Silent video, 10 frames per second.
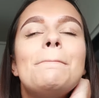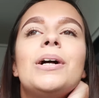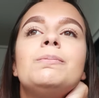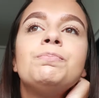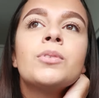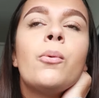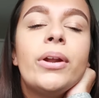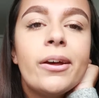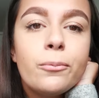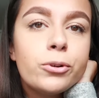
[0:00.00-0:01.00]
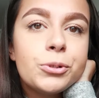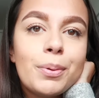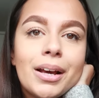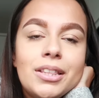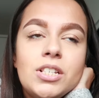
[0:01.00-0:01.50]
but when I watch
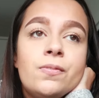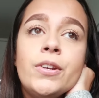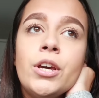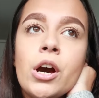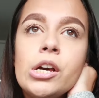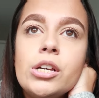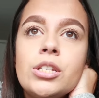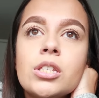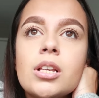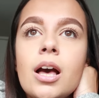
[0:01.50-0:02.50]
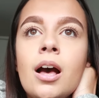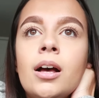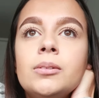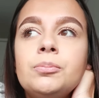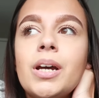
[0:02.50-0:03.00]
back these videos
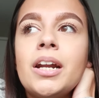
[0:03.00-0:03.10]
um,